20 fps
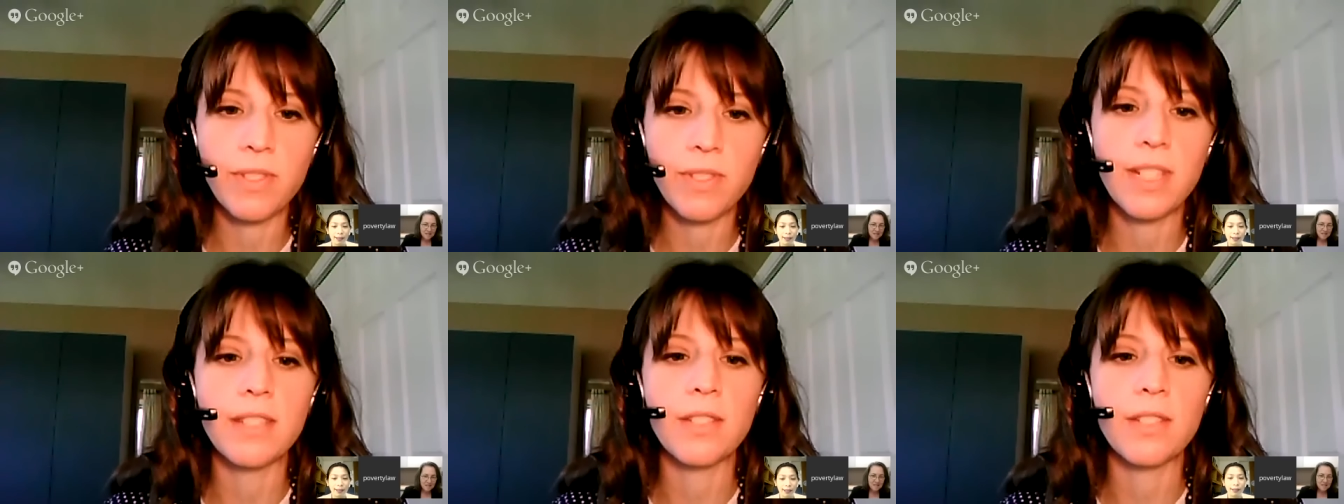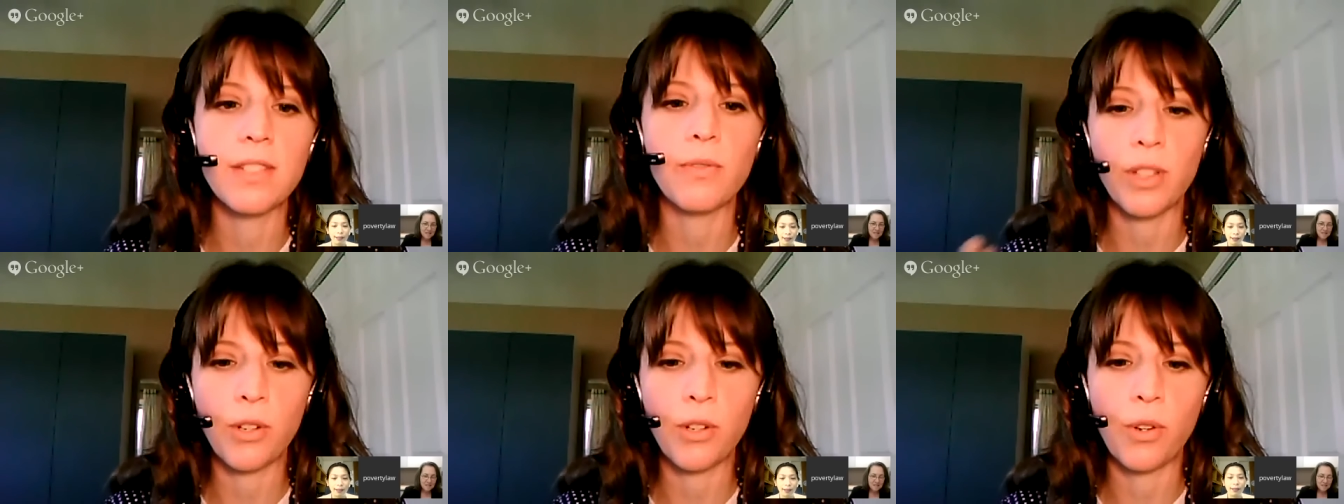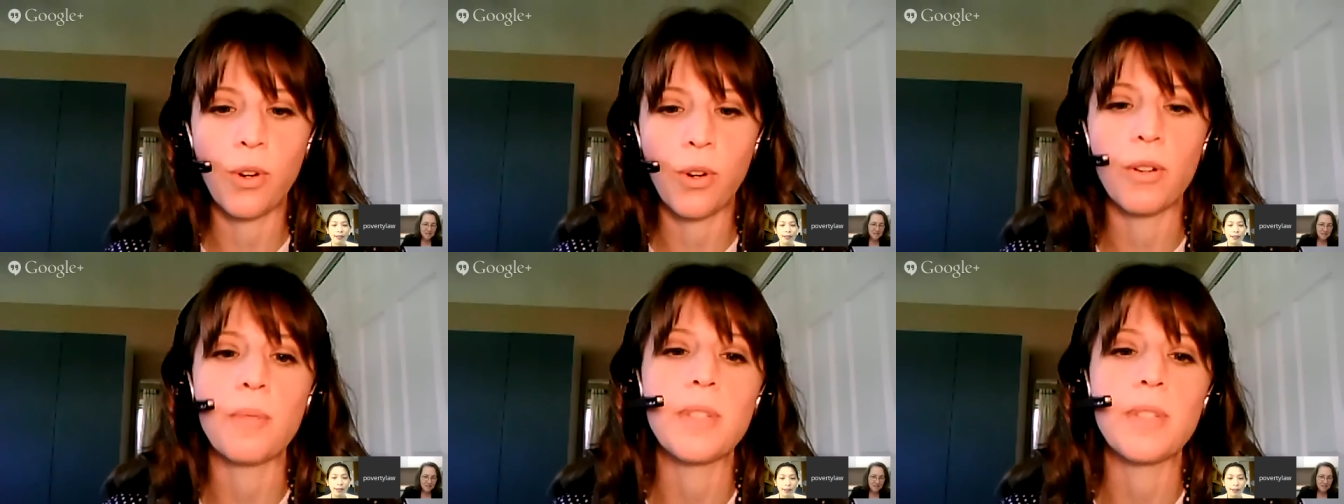sense of what the
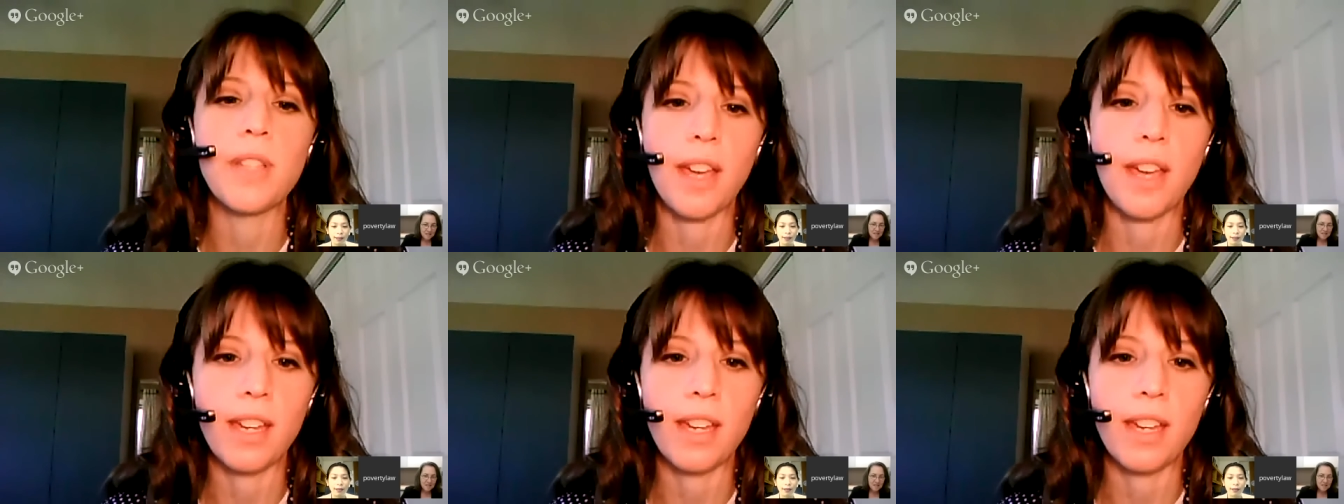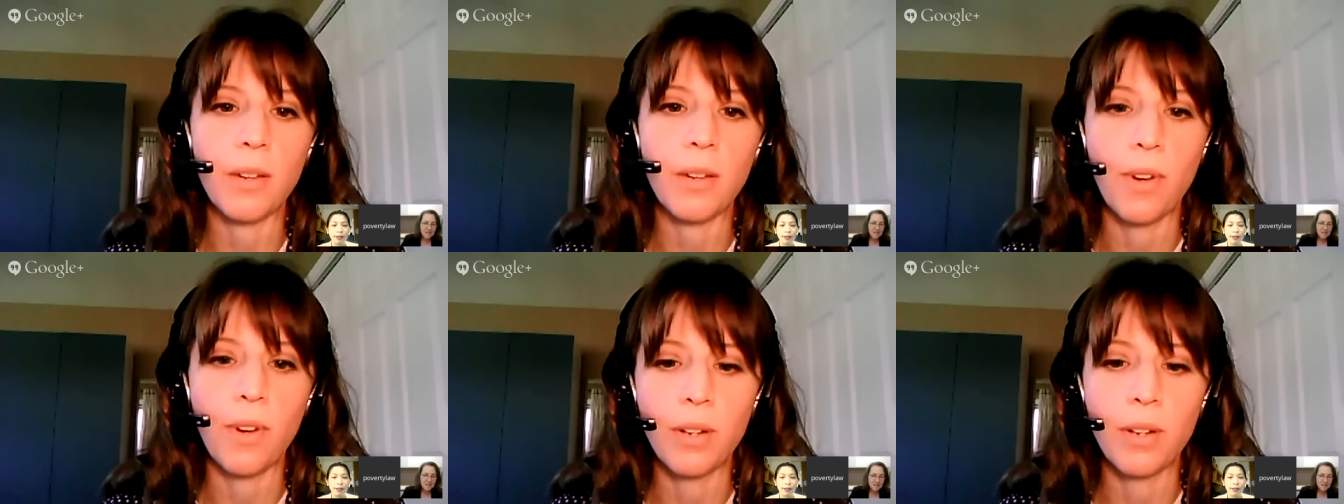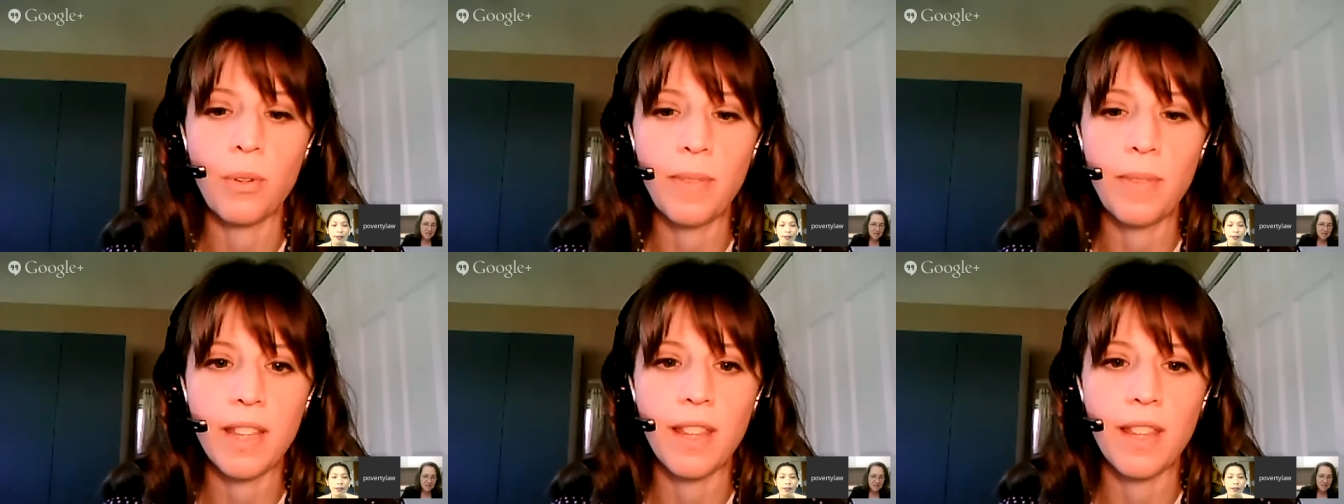courtroom's like and what
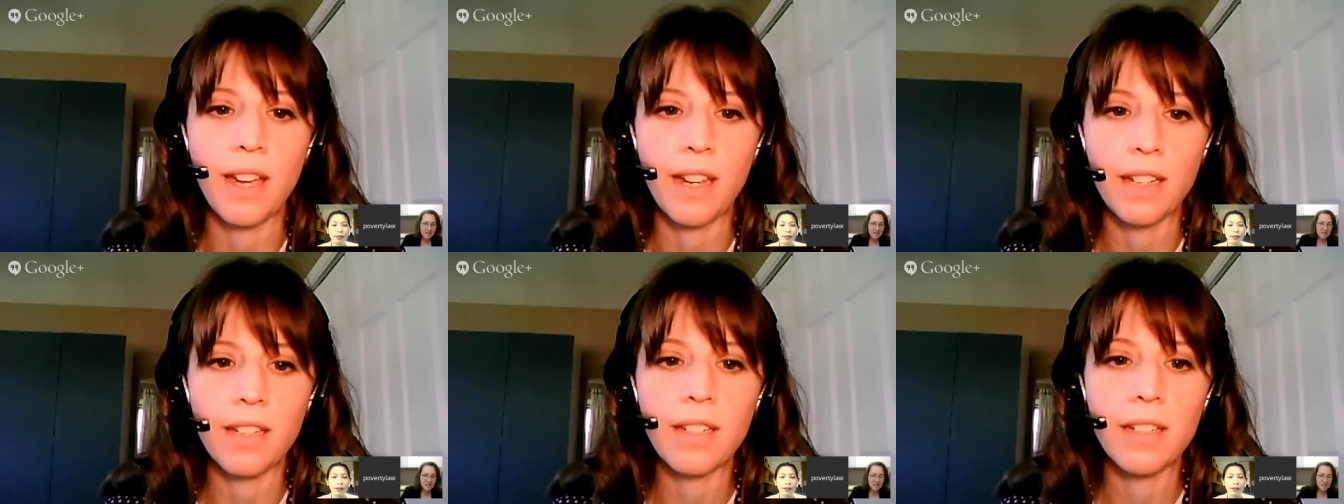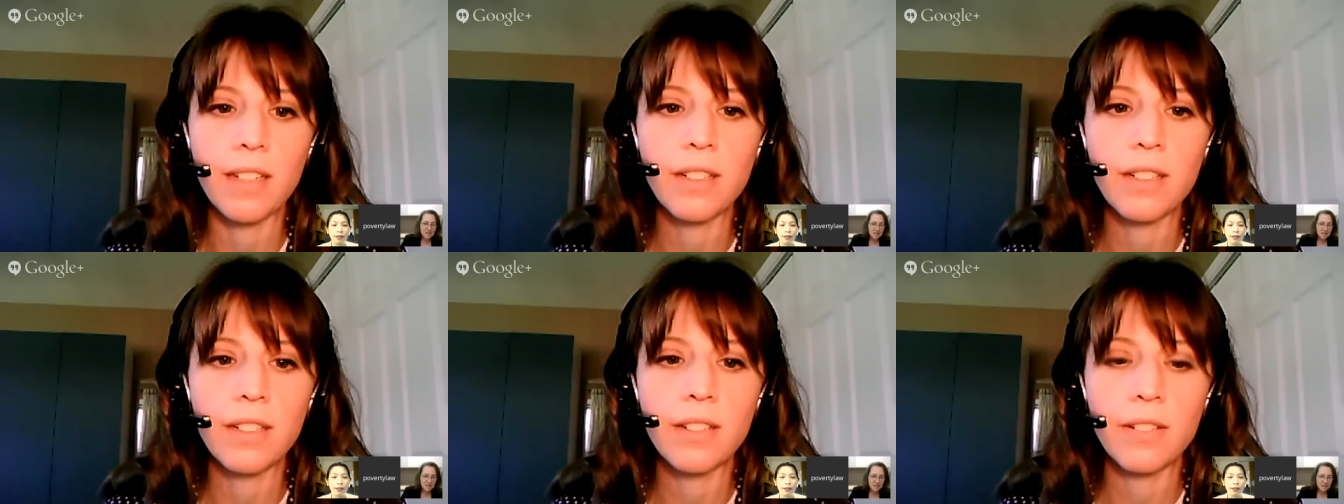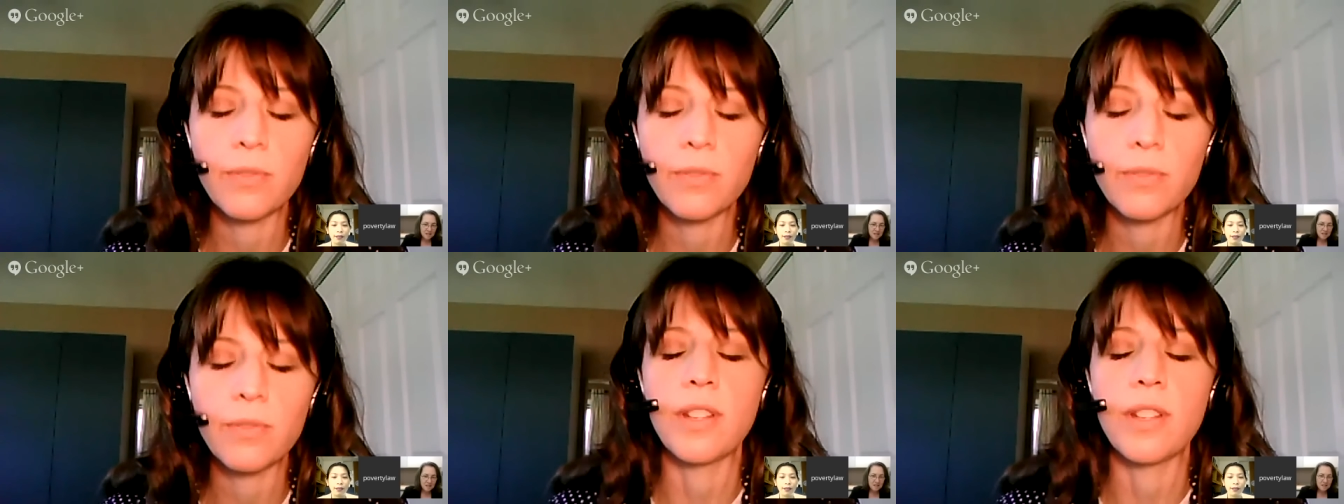it will be like
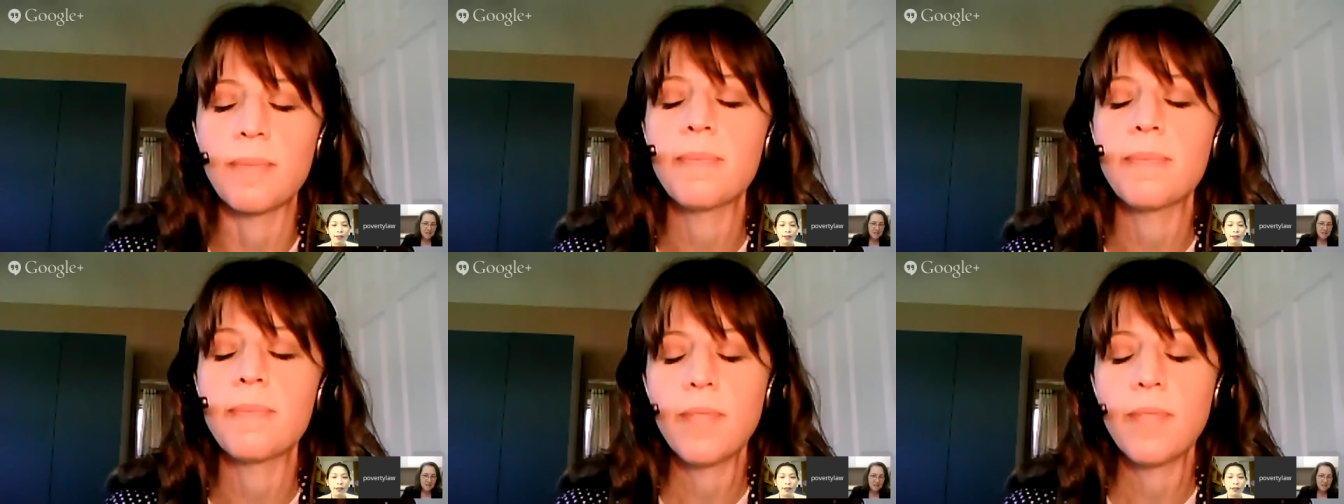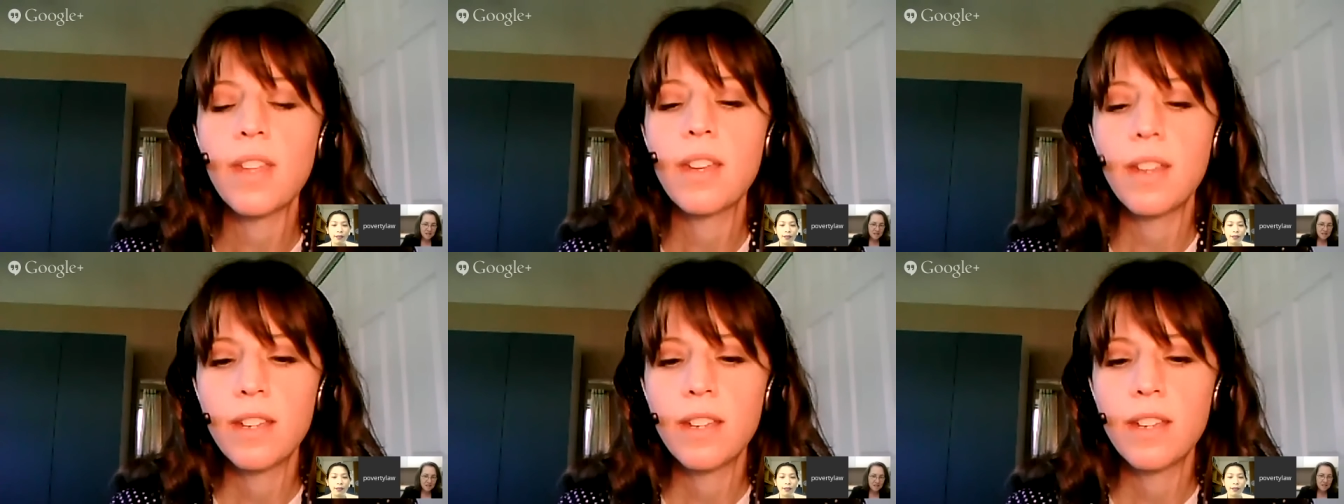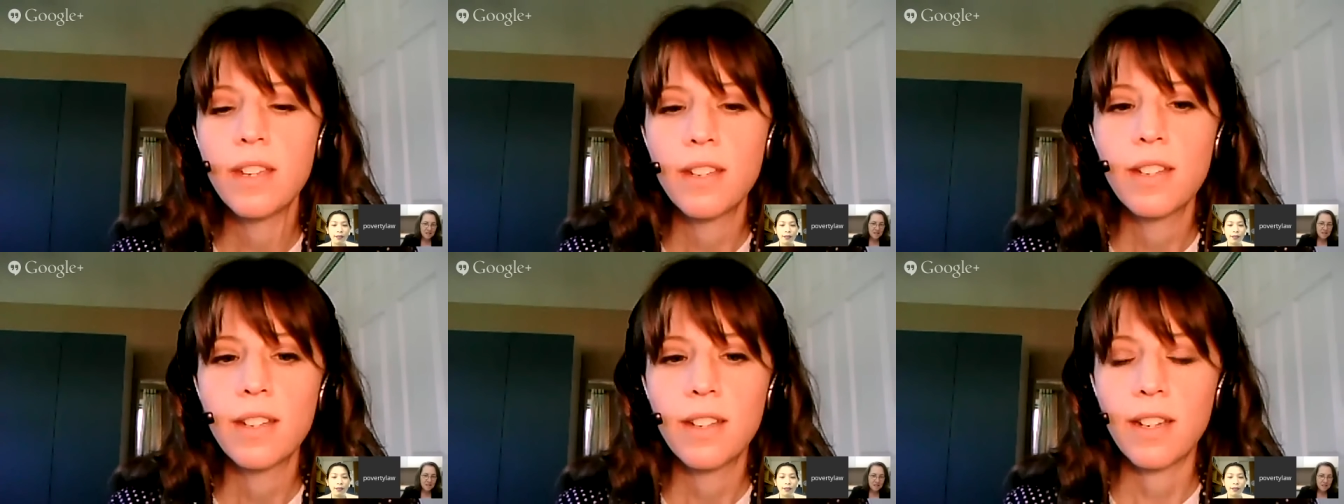for them.
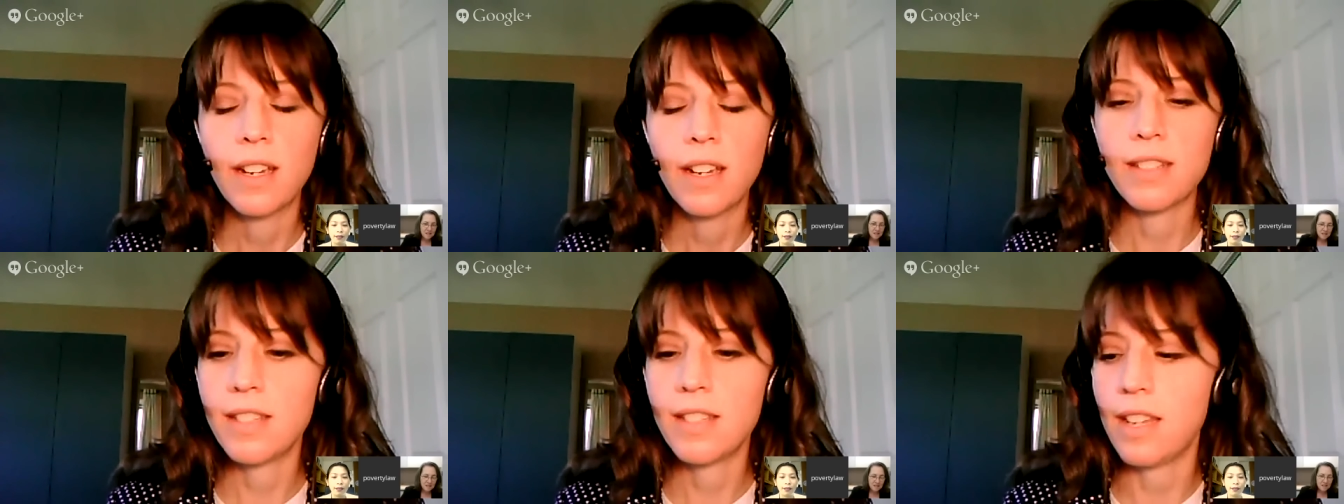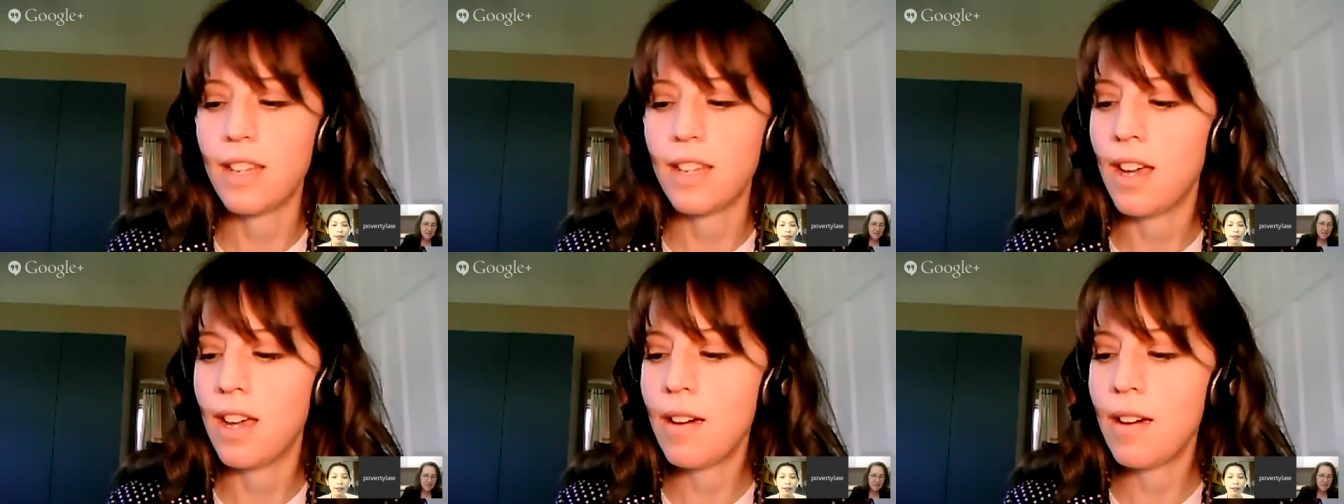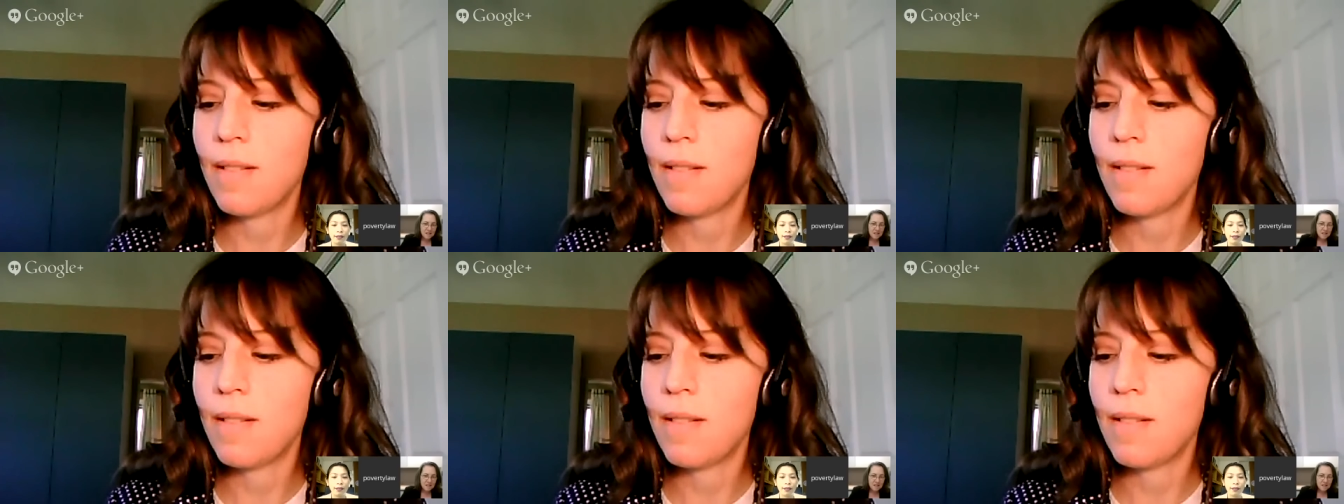I see.